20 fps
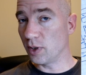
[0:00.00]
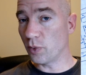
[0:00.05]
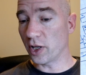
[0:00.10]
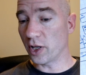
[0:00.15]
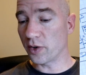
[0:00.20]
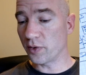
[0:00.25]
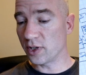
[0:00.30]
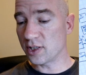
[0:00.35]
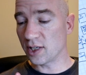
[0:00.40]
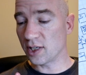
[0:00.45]

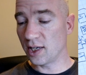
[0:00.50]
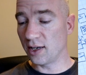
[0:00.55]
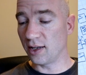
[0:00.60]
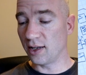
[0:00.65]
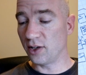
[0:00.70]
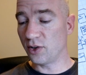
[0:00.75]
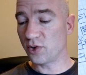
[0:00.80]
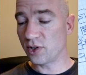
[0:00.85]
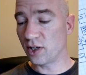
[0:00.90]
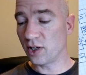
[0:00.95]
whether it's an
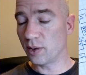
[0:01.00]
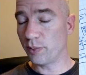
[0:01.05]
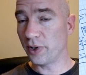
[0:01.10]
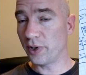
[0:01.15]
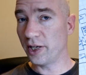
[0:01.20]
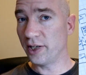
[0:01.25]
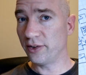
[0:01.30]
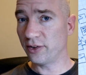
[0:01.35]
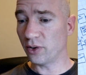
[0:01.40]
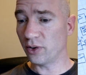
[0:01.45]
interesting
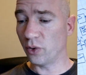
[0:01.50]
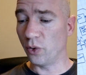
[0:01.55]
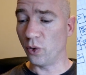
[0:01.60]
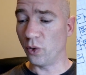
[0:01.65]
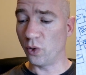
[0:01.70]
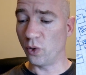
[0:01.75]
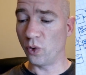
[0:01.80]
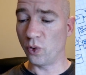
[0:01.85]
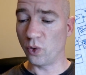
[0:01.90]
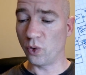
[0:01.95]
place
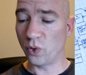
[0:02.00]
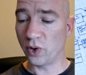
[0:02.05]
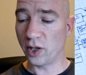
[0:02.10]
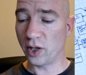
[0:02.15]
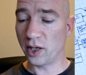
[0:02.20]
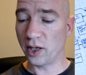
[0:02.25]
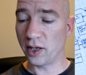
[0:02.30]
or